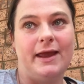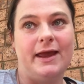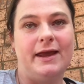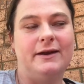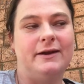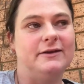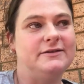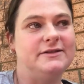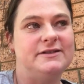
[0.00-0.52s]

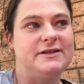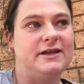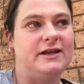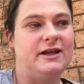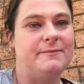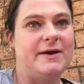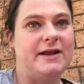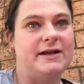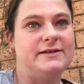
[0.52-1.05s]
And I was just
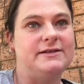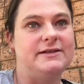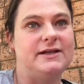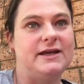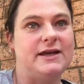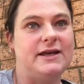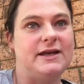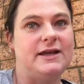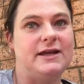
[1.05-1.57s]
thinking about it
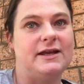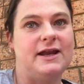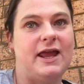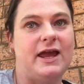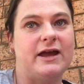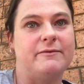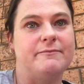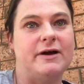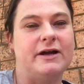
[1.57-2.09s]
today and
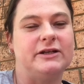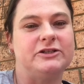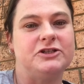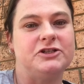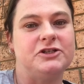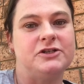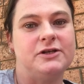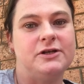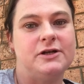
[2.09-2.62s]
how
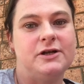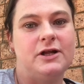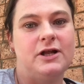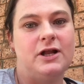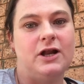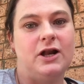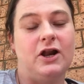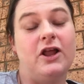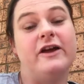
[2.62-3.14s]
much
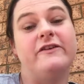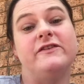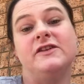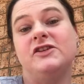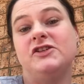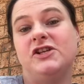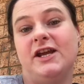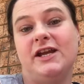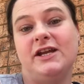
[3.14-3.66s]
life
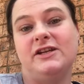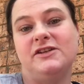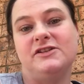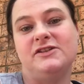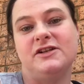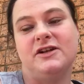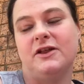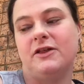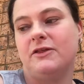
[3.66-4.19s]
has
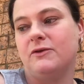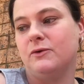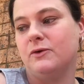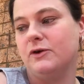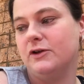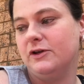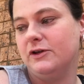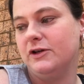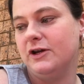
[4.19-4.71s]
changed. And I
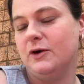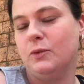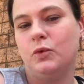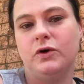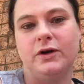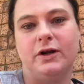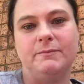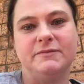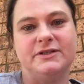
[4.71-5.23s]
thought, you know
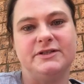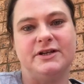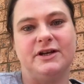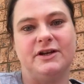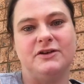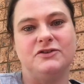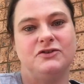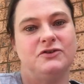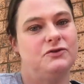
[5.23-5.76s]
what, I'm just
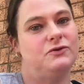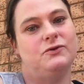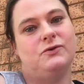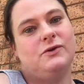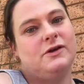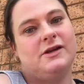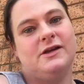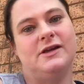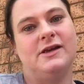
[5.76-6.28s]
gonna do
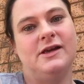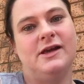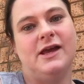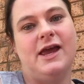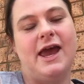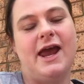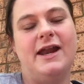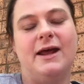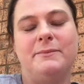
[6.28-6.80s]

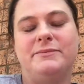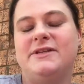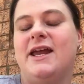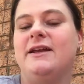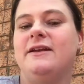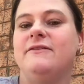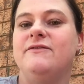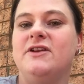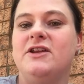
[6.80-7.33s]
an
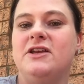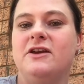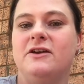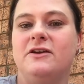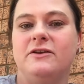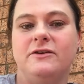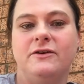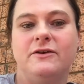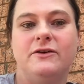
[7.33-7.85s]
updated
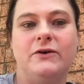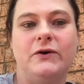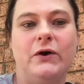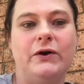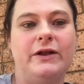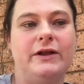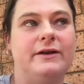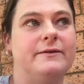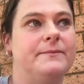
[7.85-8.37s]
video
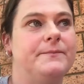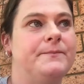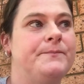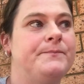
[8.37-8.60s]
on it.